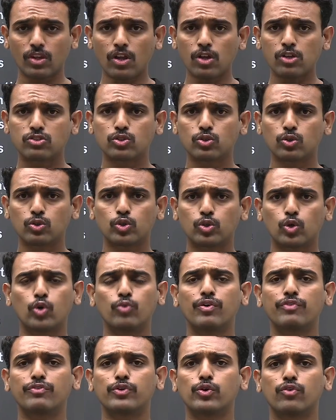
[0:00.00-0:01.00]
So the
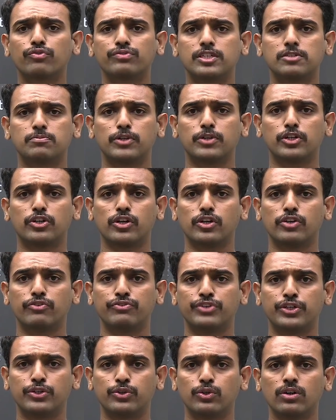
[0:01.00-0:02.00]
overview of this particular
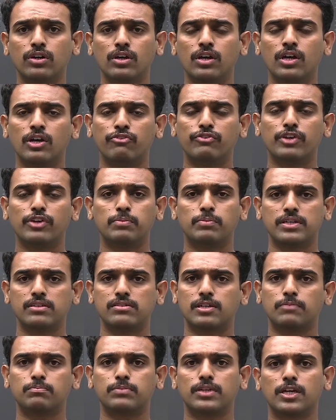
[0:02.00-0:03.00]
video will be
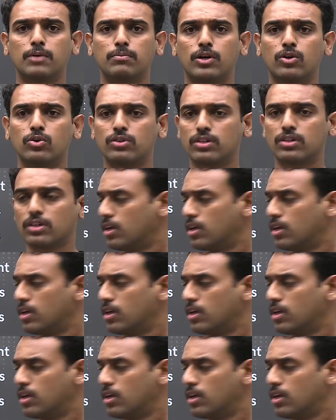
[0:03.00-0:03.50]
something about